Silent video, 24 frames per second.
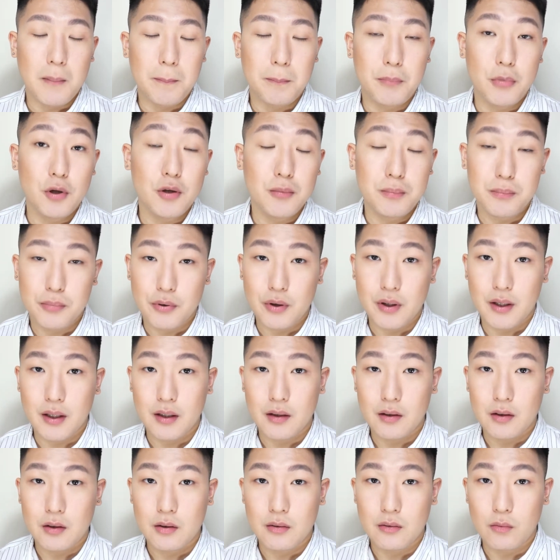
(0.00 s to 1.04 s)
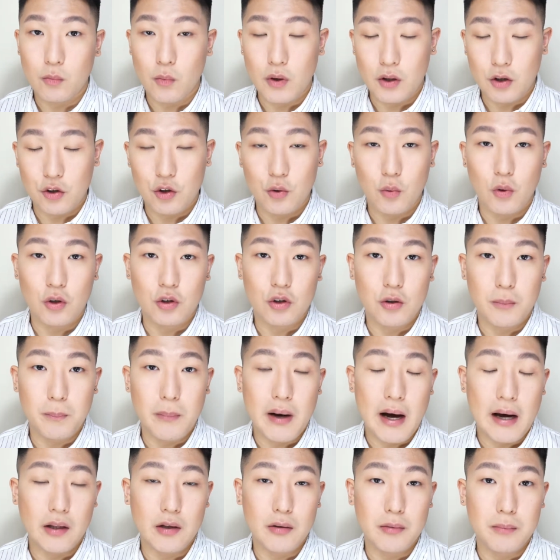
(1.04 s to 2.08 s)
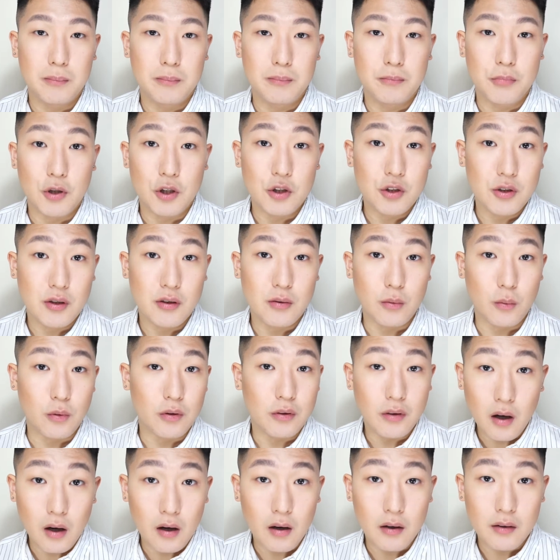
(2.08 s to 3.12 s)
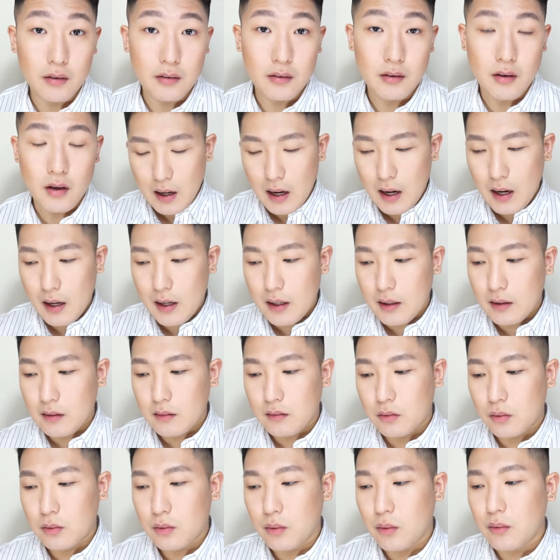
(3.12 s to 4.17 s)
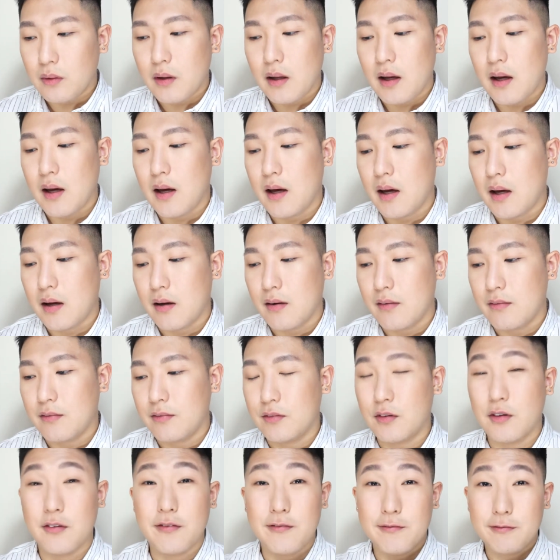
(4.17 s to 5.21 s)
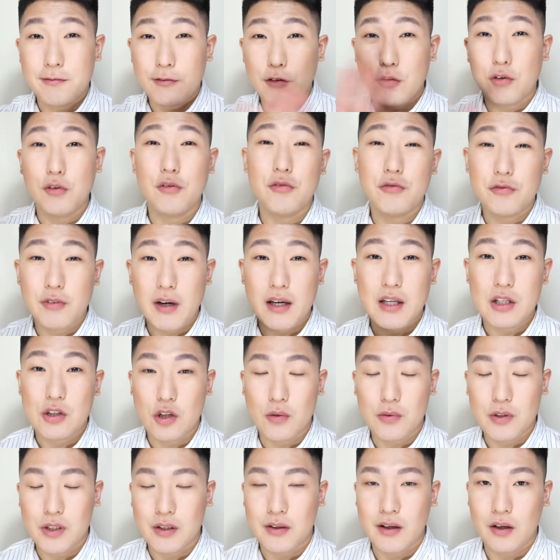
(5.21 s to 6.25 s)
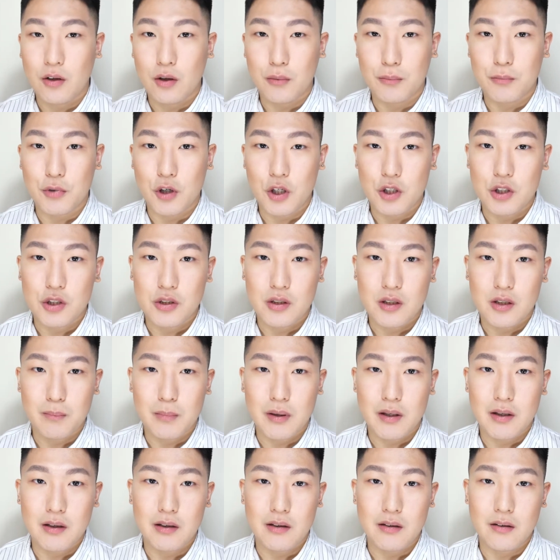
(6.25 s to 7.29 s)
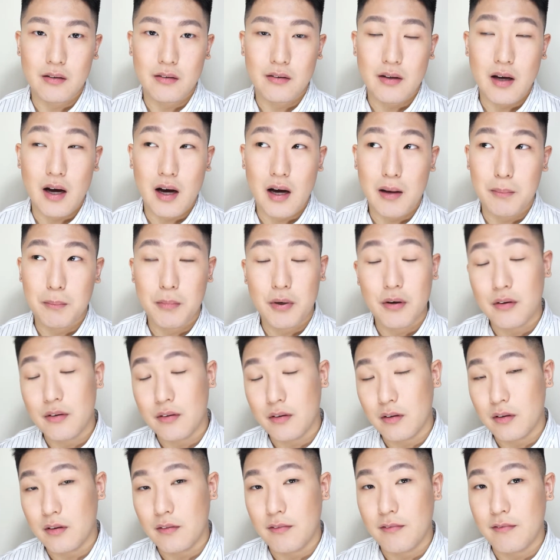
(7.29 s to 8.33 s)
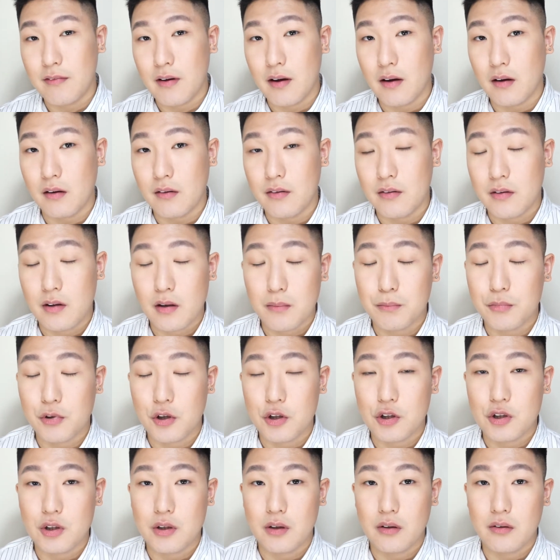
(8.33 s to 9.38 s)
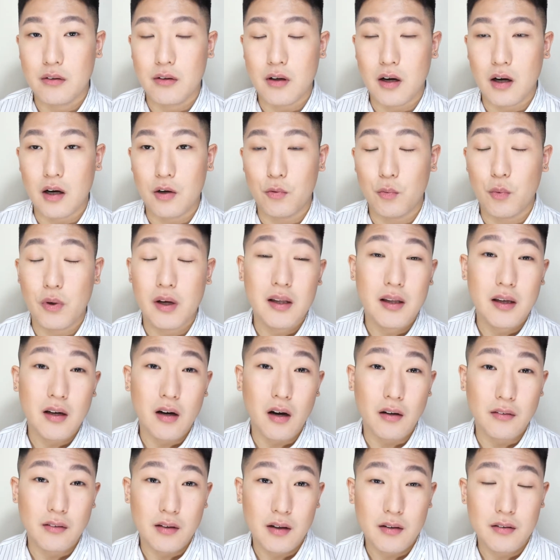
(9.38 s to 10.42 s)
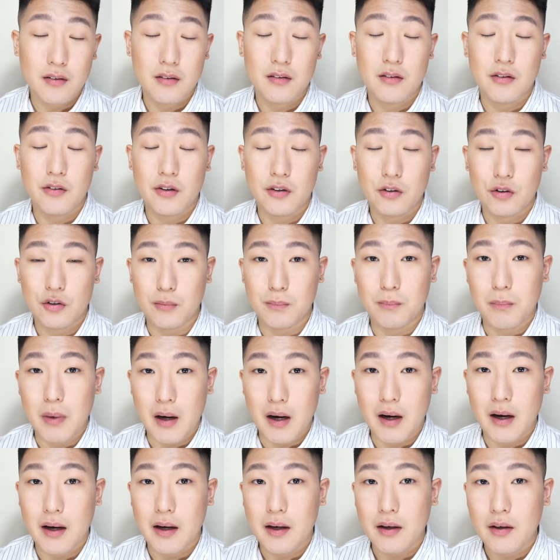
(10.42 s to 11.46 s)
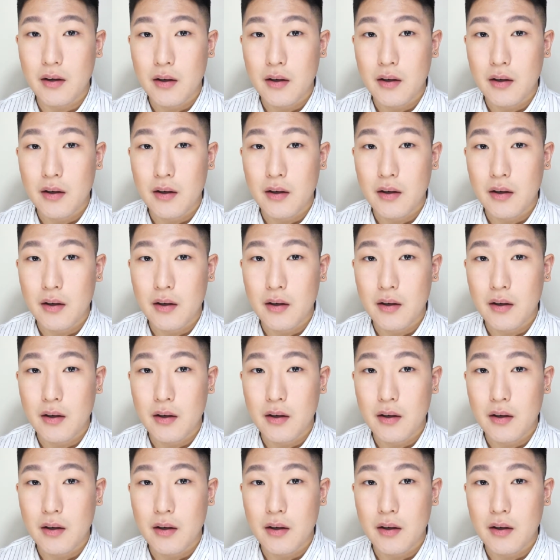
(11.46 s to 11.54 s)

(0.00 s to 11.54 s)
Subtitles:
blueprint whether you want to buy the brushes or not. I don't have the full range of Shiseido brushes because I personally feel some brushes are really unnecessary to buy